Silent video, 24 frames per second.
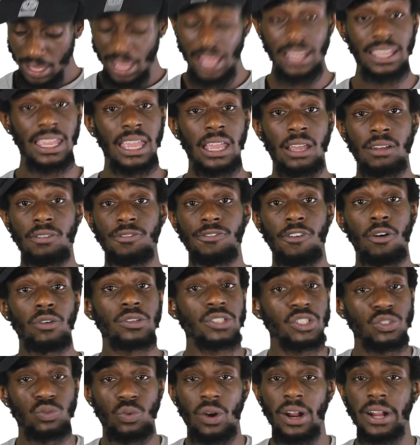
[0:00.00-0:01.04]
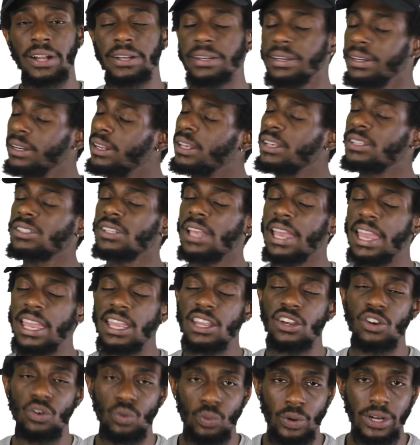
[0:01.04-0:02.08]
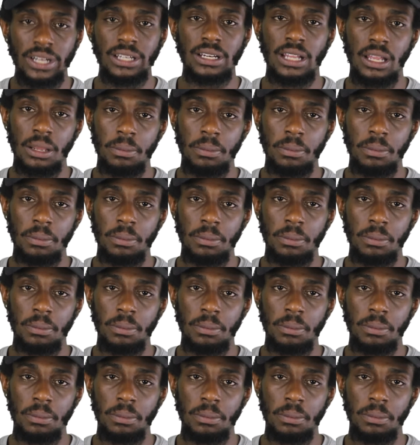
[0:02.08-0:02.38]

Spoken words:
Again, Focusrite is a great